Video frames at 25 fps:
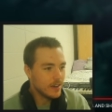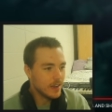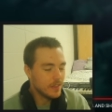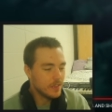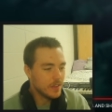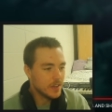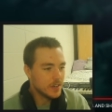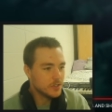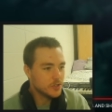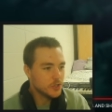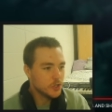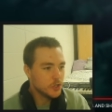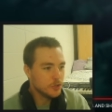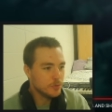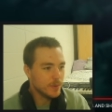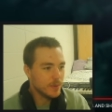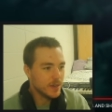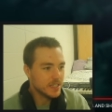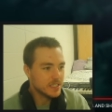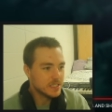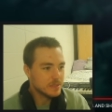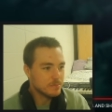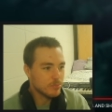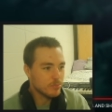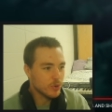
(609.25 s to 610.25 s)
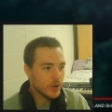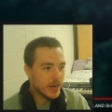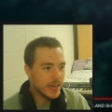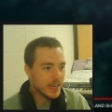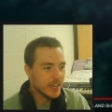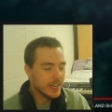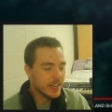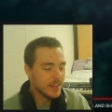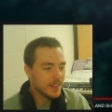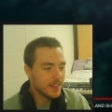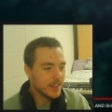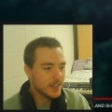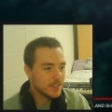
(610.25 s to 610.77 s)
and then 2 minutes
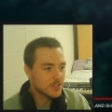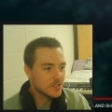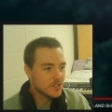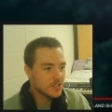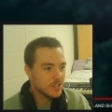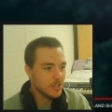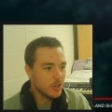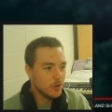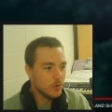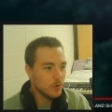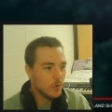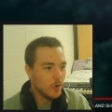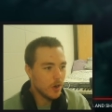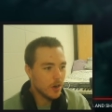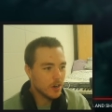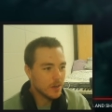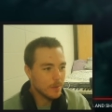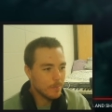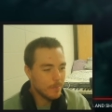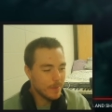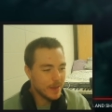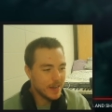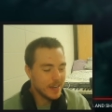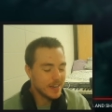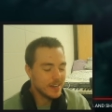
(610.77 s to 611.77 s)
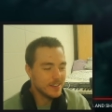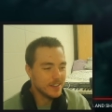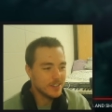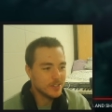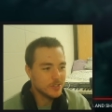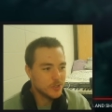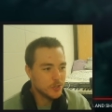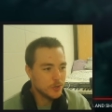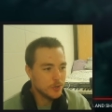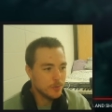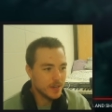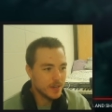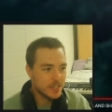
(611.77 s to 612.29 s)
break, and then slow walk a minute, and then
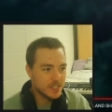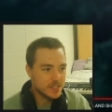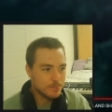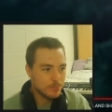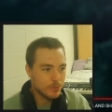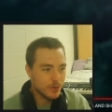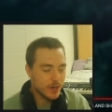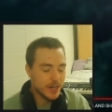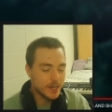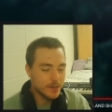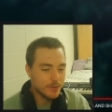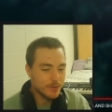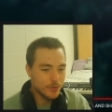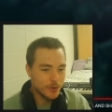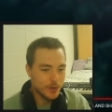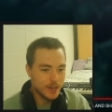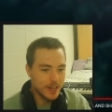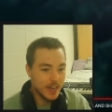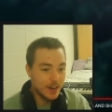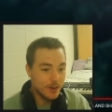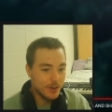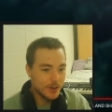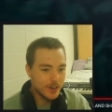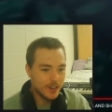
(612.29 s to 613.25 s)
2 minutes break for an hour.